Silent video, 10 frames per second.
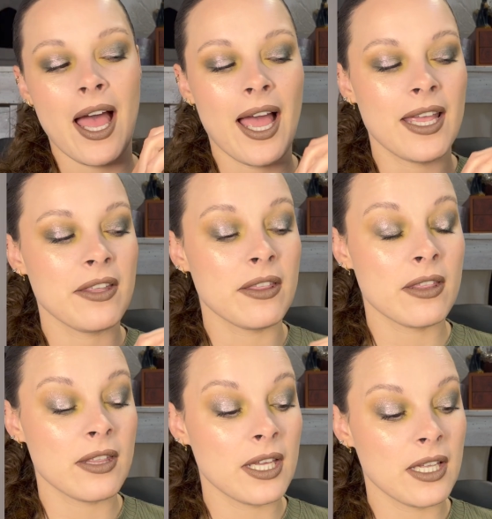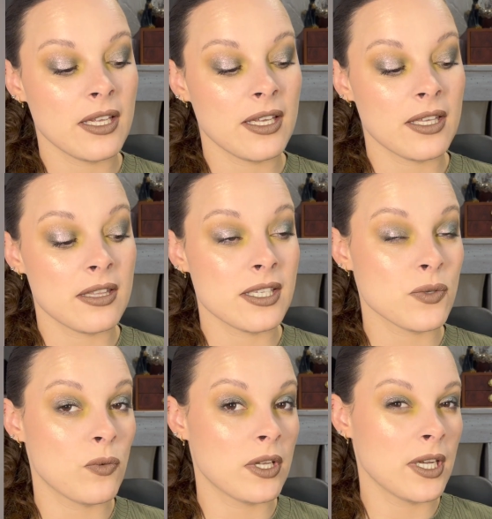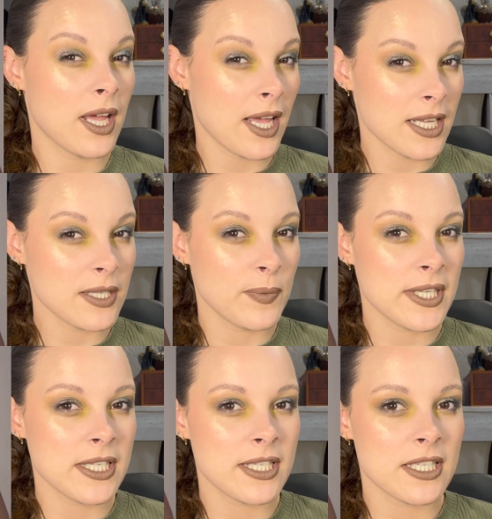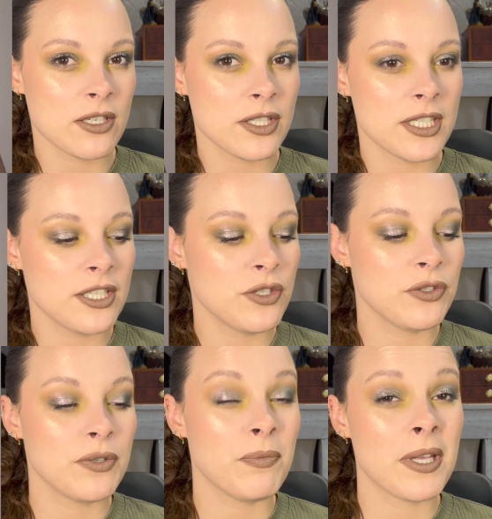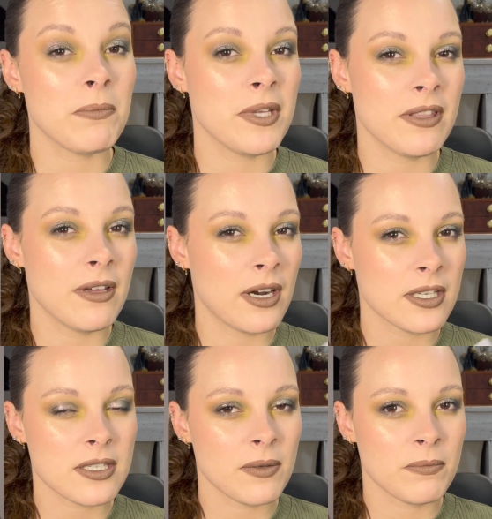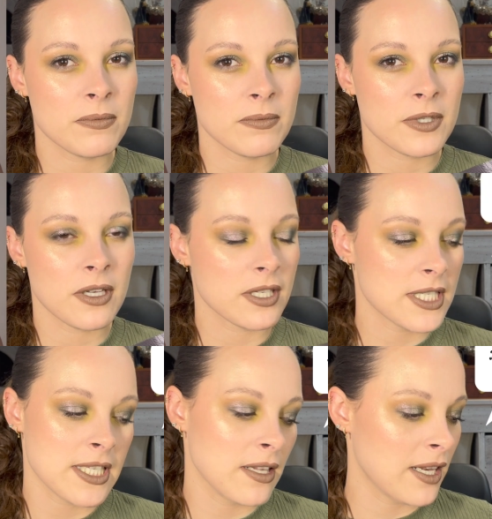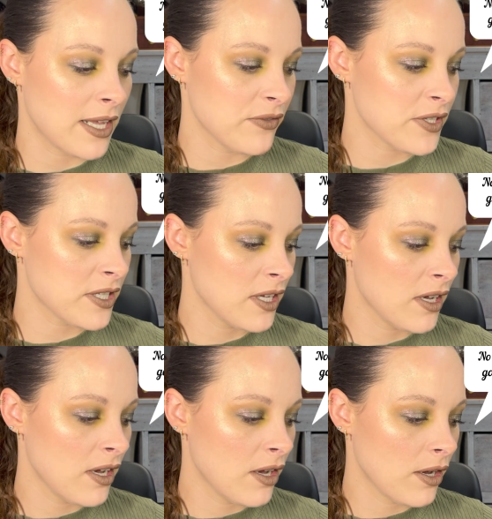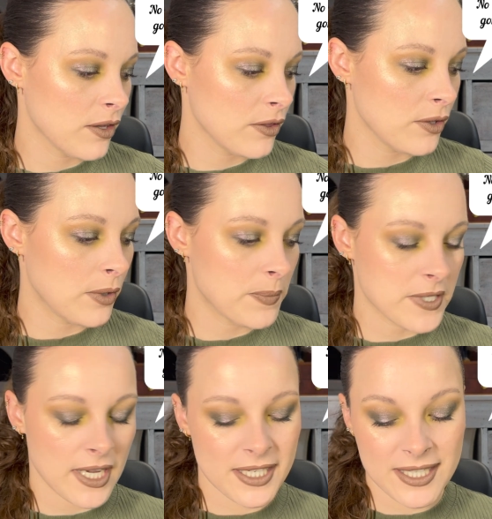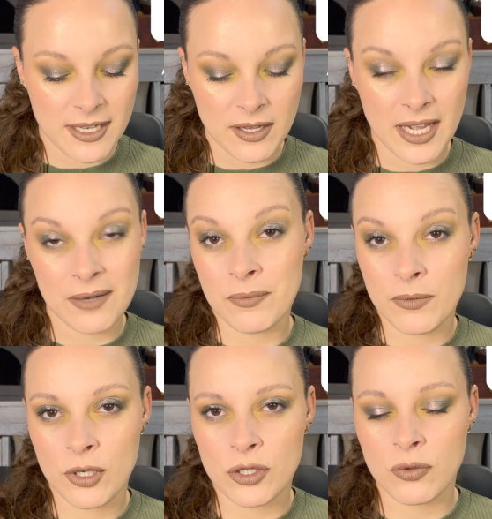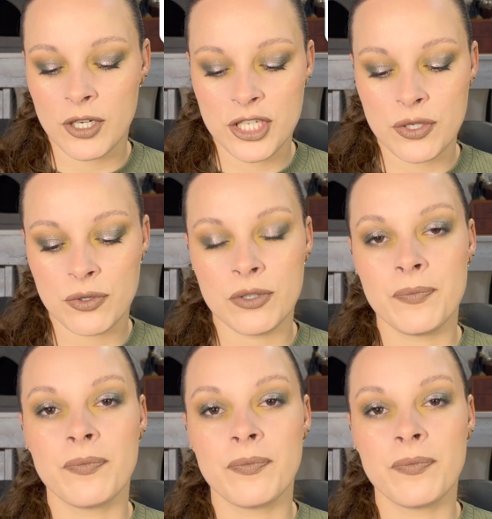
I think this one has been discontinued. Maybe there are some still left on the website. I'm not quite sure.